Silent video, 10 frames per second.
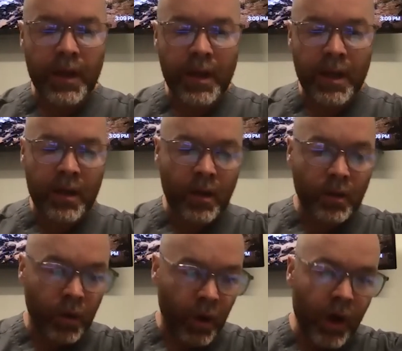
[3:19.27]
And
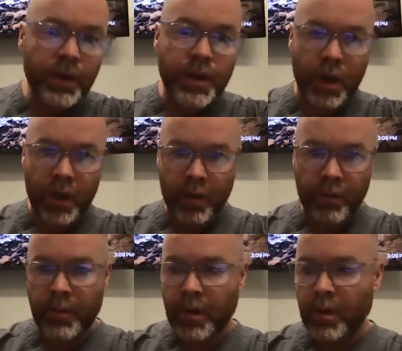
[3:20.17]
then long
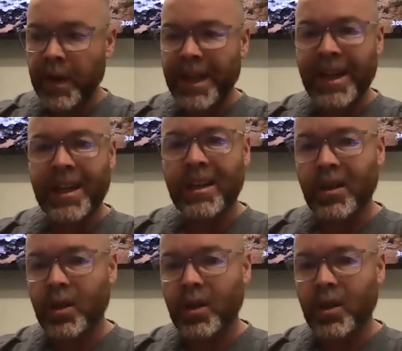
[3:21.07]
term, we get